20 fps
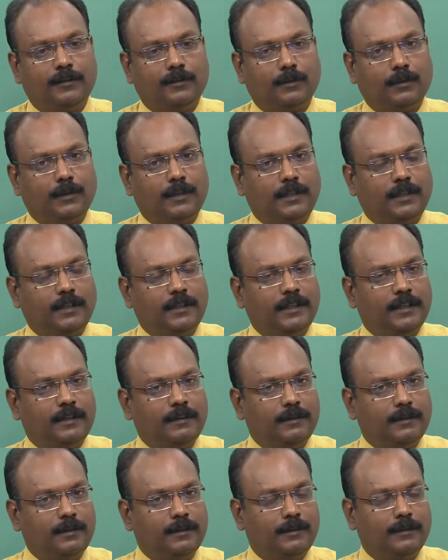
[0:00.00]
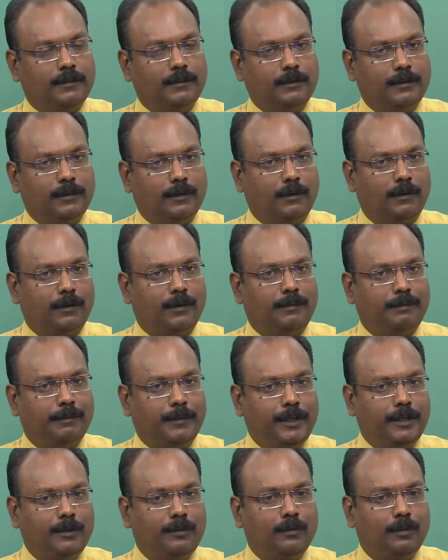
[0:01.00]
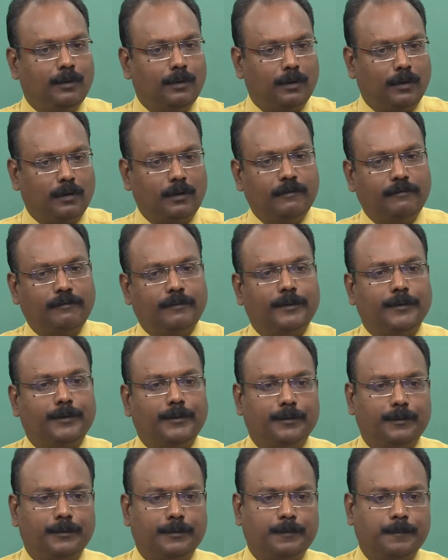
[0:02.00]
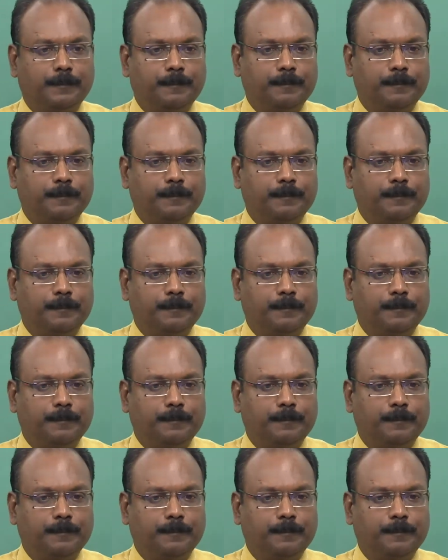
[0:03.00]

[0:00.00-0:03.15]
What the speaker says: so that they are made to long for you.